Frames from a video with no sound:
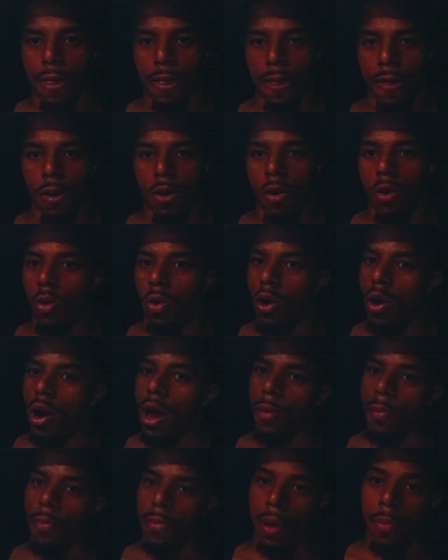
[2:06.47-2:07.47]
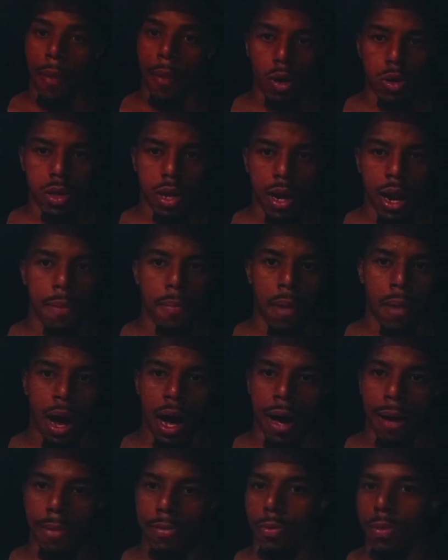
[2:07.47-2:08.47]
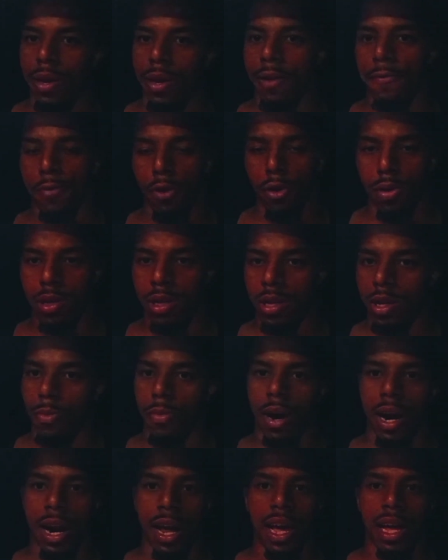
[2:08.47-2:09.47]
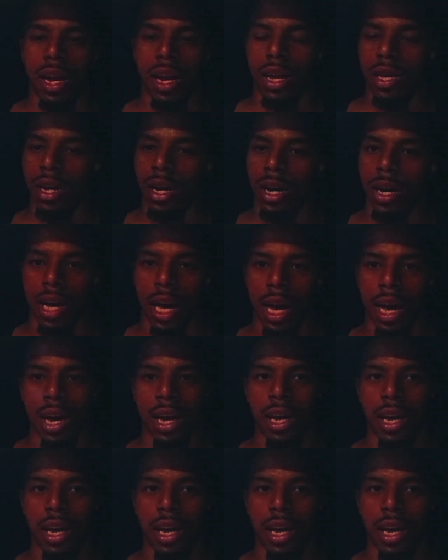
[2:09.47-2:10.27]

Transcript: or most of their moms be influencing them while they at a young age